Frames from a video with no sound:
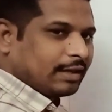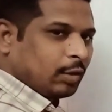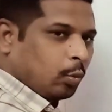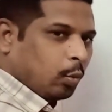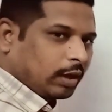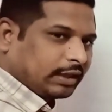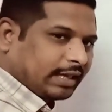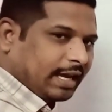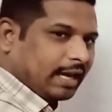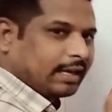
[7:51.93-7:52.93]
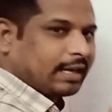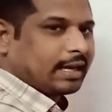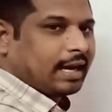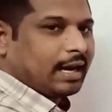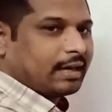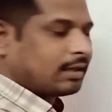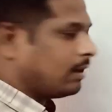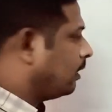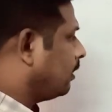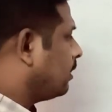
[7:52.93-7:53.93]
they give vertical cut.
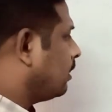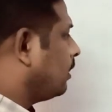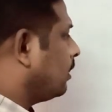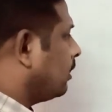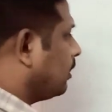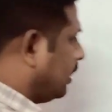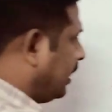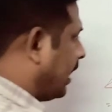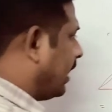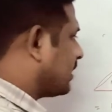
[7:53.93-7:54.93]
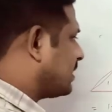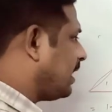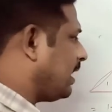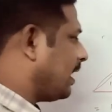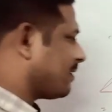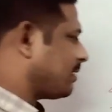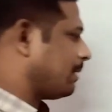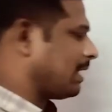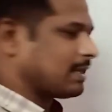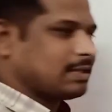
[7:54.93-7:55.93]
Here, see here
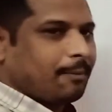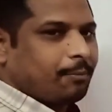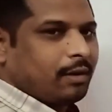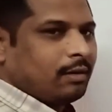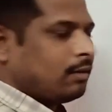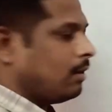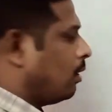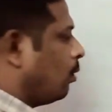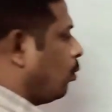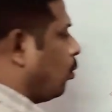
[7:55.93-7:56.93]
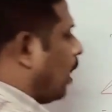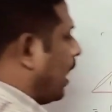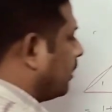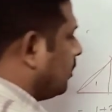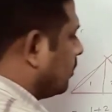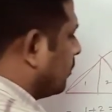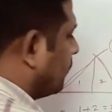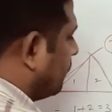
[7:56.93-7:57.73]
some other example. 1,